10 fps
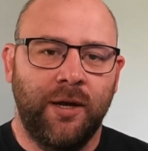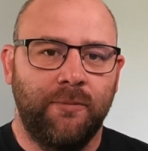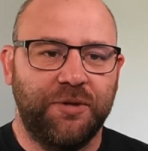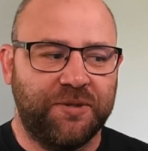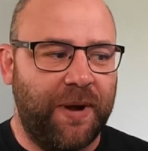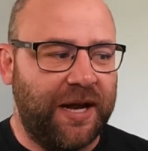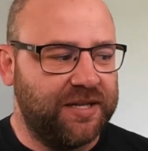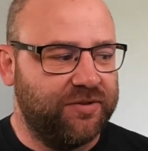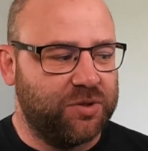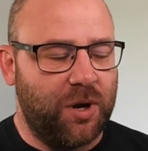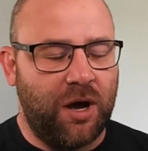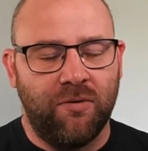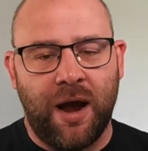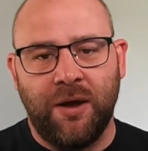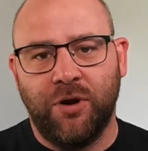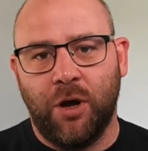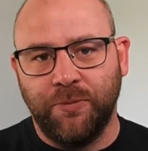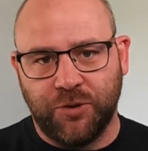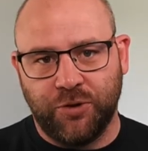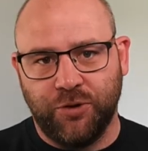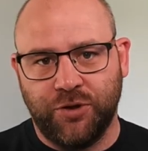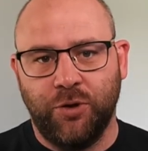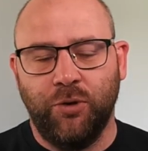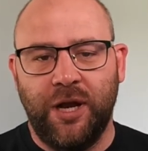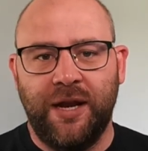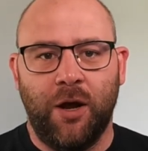perspective as well, around open source tooling,